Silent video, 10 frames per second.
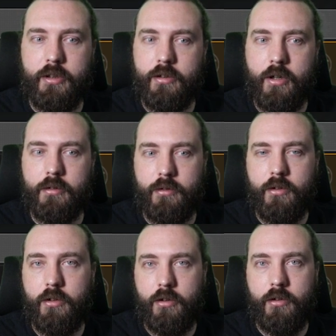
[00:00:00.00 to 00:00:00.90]
you know,
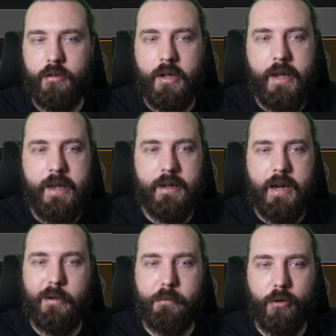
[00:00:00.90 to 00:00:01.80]
hit an
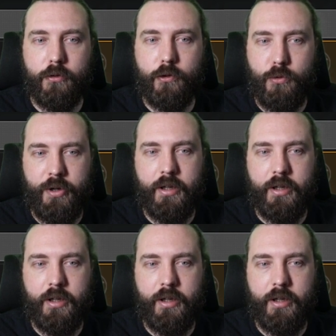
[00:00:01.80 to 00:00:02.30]
outpost quick